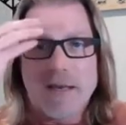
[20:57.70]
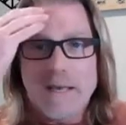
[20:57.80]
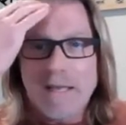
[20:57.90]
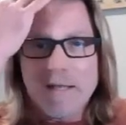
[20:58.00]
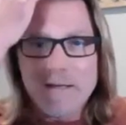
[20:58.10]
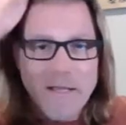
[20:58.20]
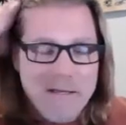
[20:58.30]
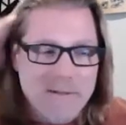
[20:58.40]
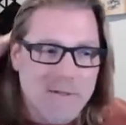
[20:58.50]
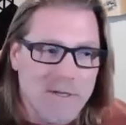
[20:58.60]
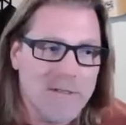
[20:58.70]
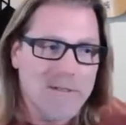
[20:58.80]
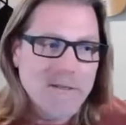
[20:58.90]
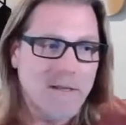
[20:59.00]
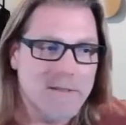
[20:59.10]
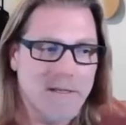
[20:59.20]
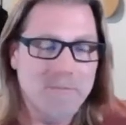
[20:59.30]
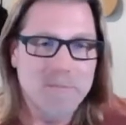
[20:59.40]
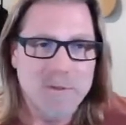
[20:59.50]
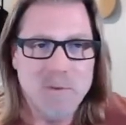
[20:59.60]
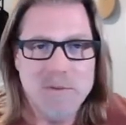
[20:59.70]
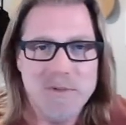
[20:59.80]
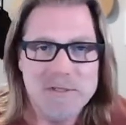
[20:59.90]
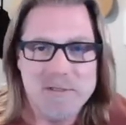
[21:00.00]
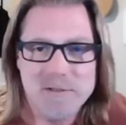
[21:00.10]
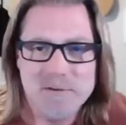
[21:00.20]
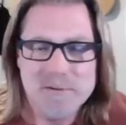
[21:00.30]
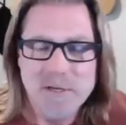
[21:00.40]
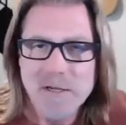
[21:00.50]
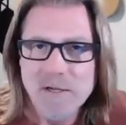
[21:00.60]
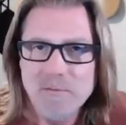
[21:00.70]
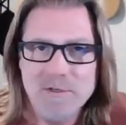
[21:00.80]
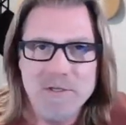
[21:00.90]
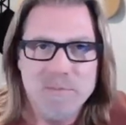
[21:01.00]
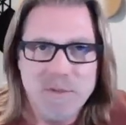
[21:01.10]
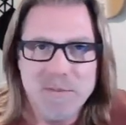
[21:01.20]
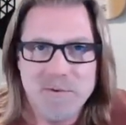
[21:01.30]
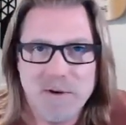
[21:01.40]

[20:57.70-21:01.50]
And just, I say between business owners, we're just people,